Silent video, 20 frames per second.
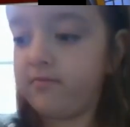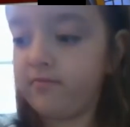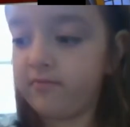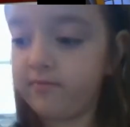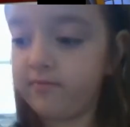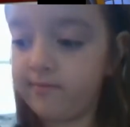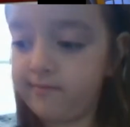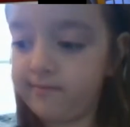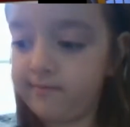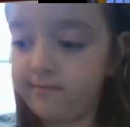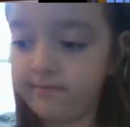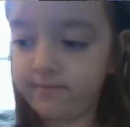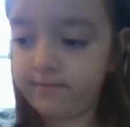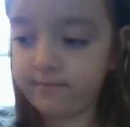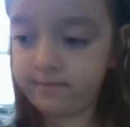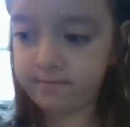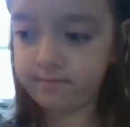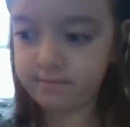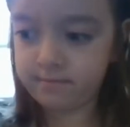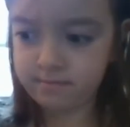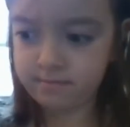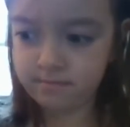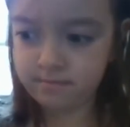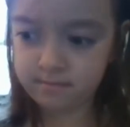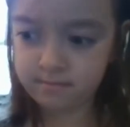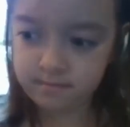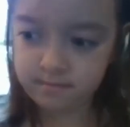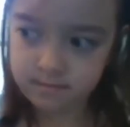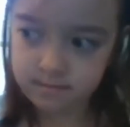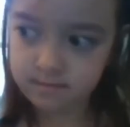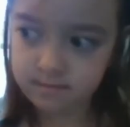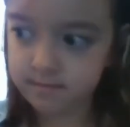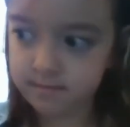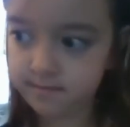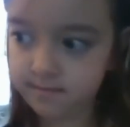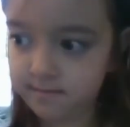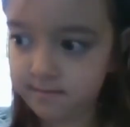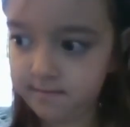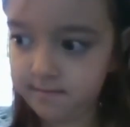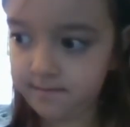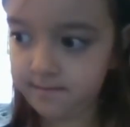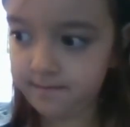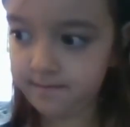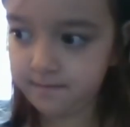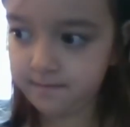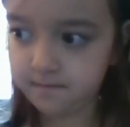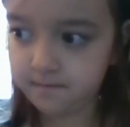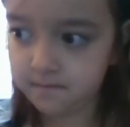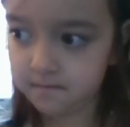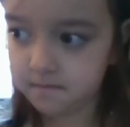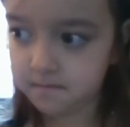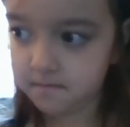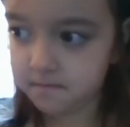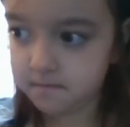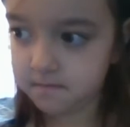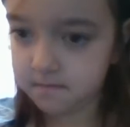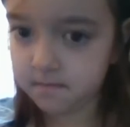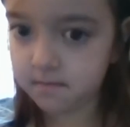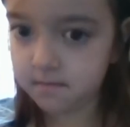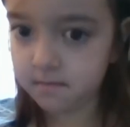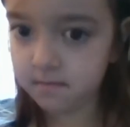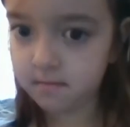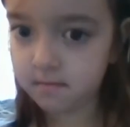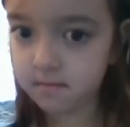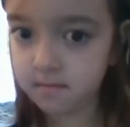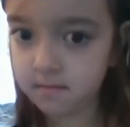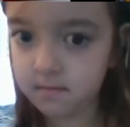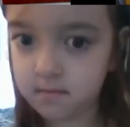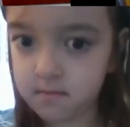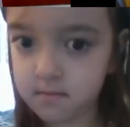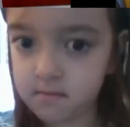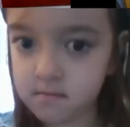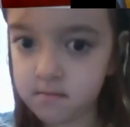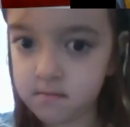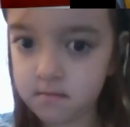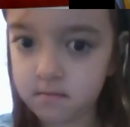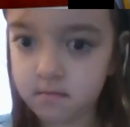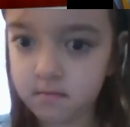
(silent)